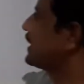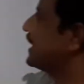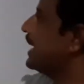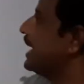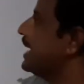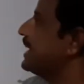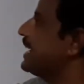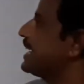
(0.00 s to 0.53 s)

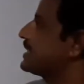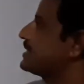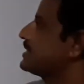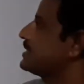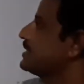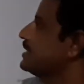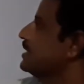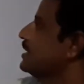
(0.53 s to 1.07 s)

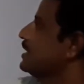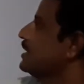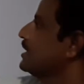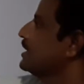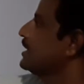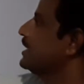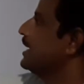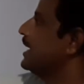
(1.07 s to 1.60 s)

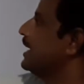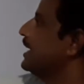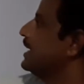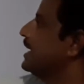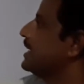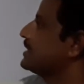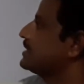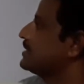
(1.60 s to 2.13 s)

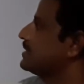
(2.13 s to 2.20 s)
kx.